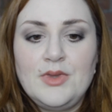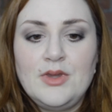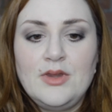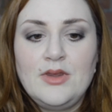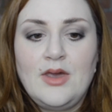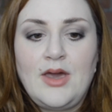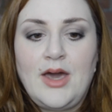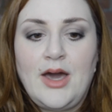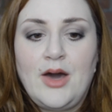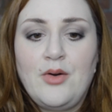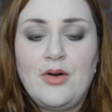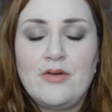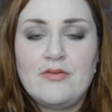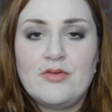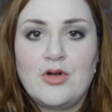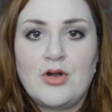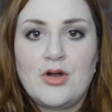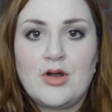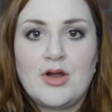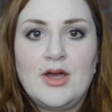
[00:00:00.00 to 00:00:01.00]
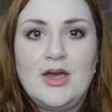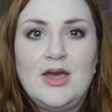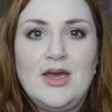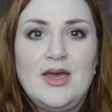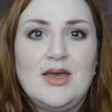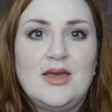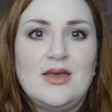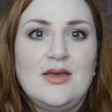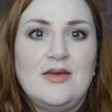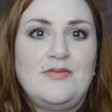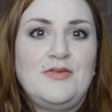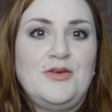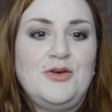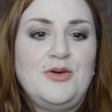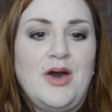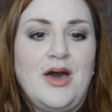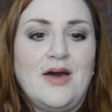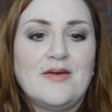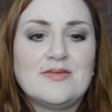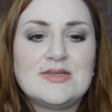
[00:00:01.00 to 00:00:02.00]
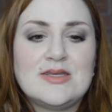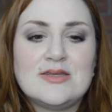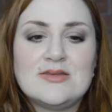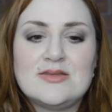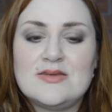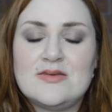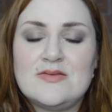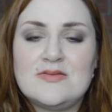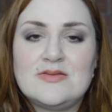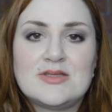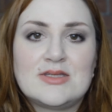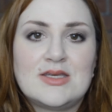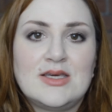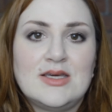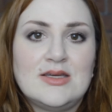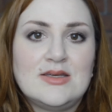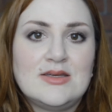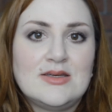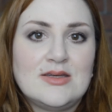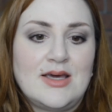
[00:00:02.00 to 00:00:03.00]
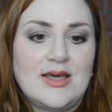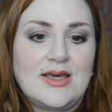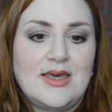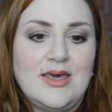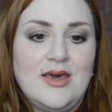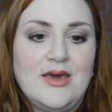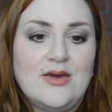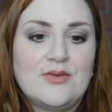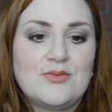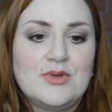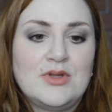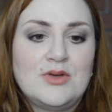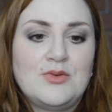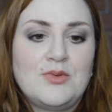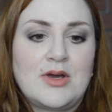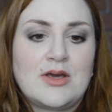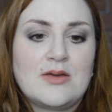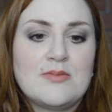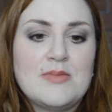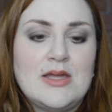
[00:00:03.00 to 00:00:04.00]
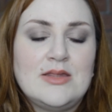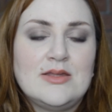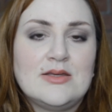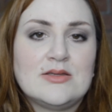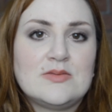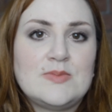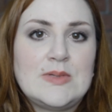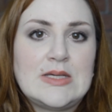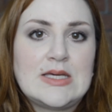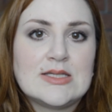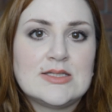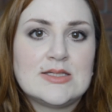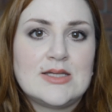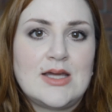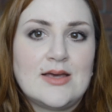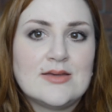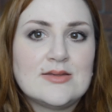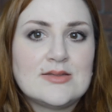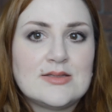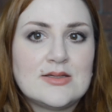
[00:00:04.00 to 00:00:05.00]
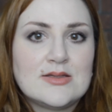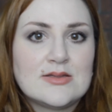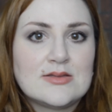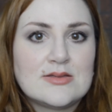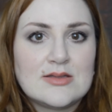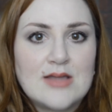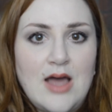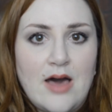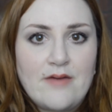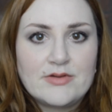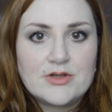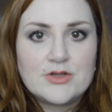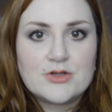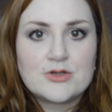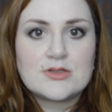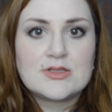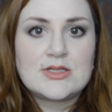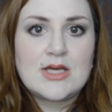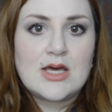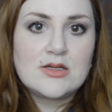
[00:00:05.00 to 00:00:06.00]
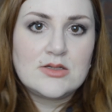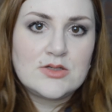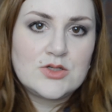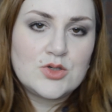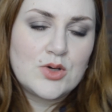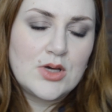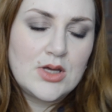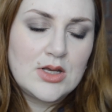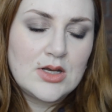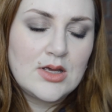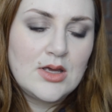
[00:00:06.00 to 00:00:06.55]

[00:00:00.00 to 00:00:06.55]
However, if you have sensitive skin, I can't really recommend this because it has this lavender scent to it.